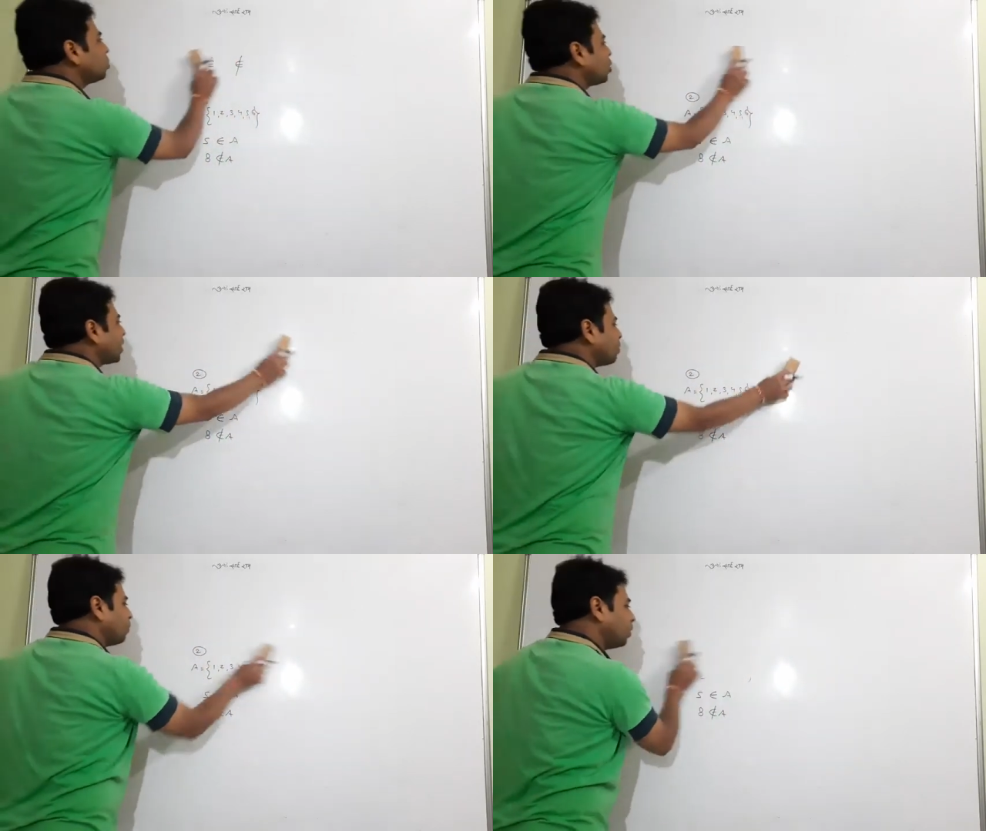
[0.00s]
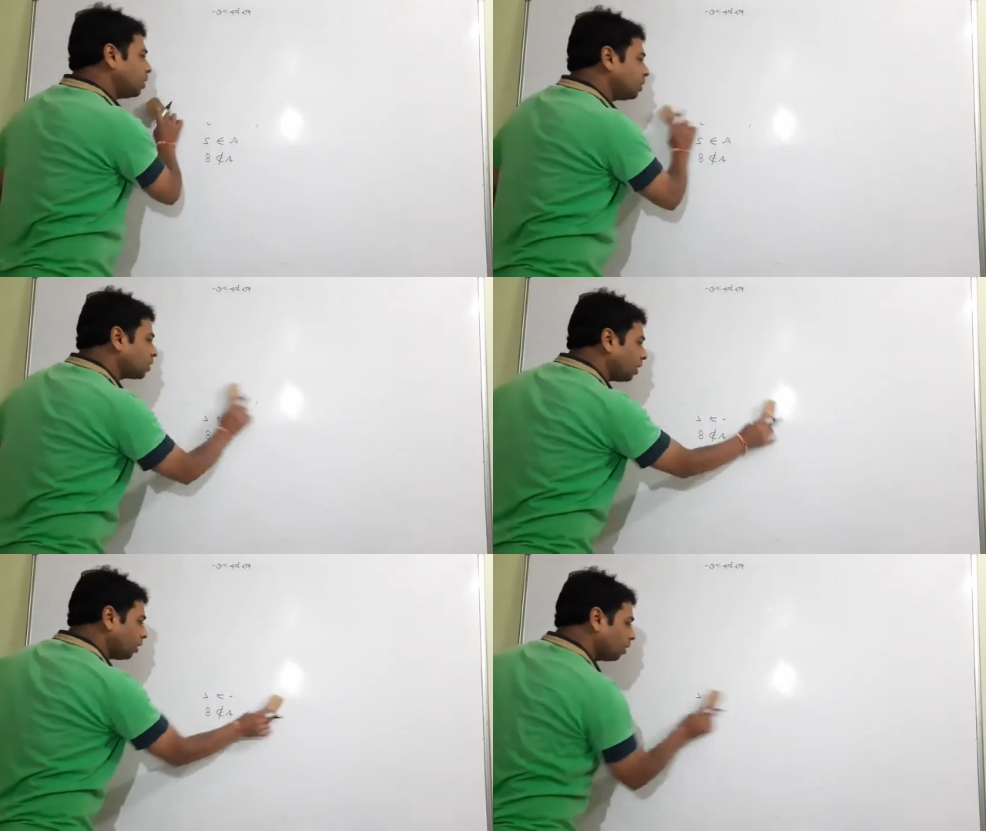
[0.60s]
check it very
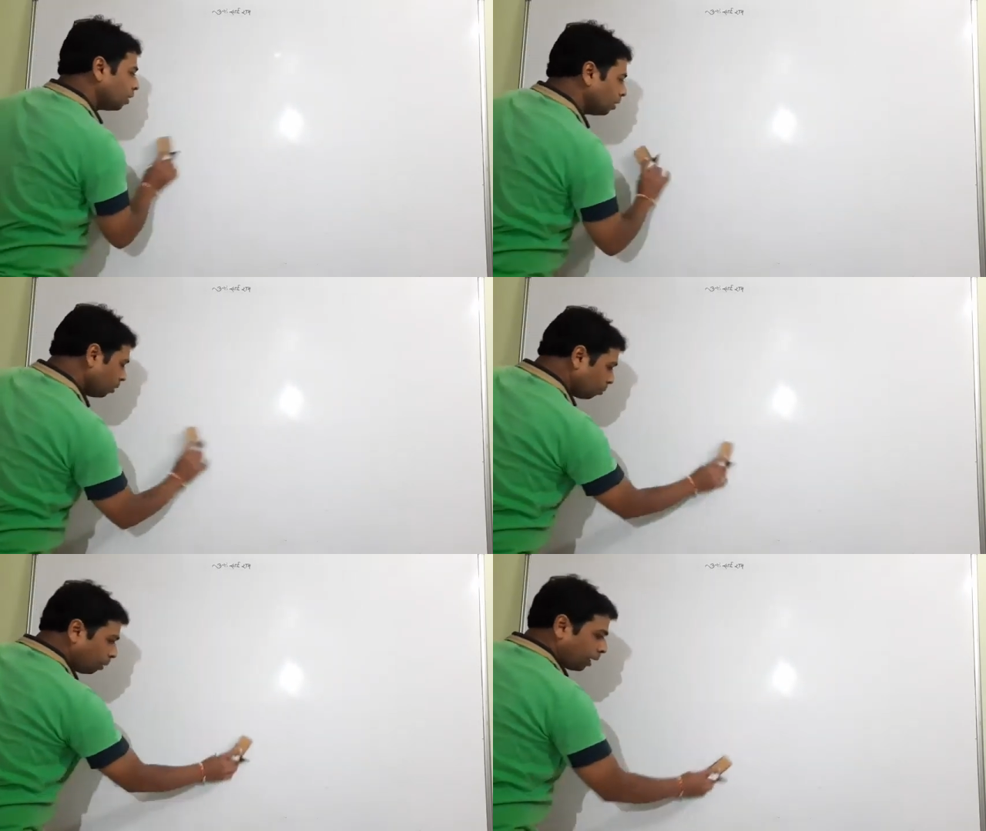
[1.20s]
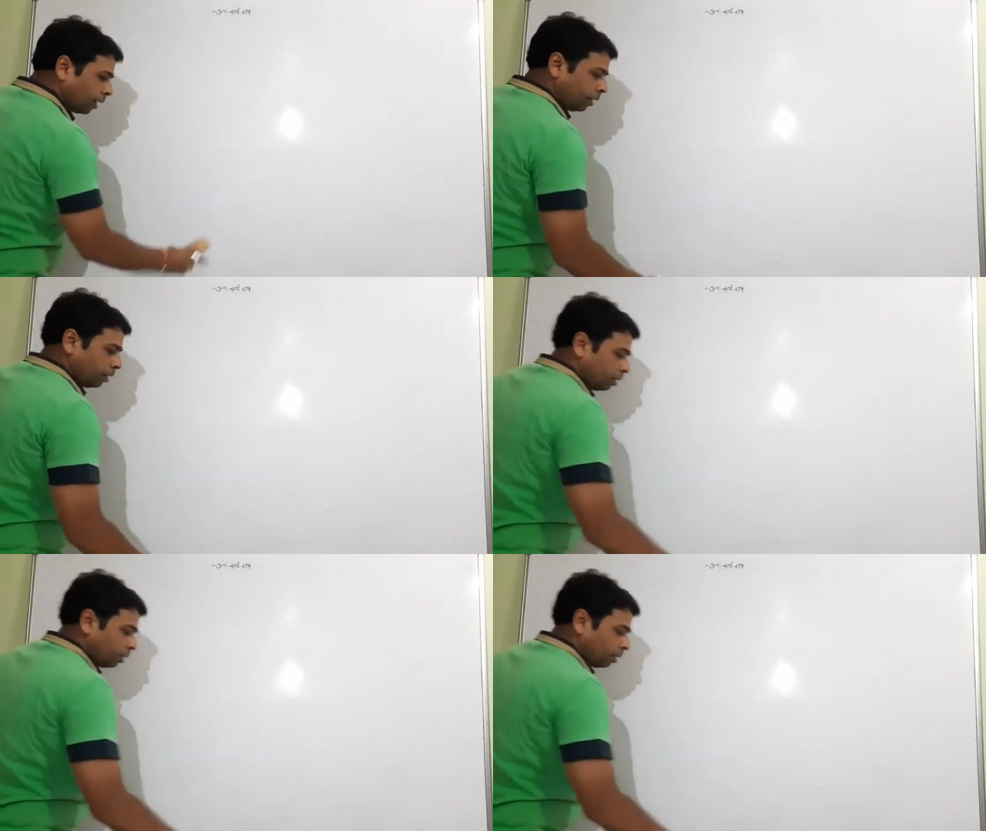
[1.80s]
easily by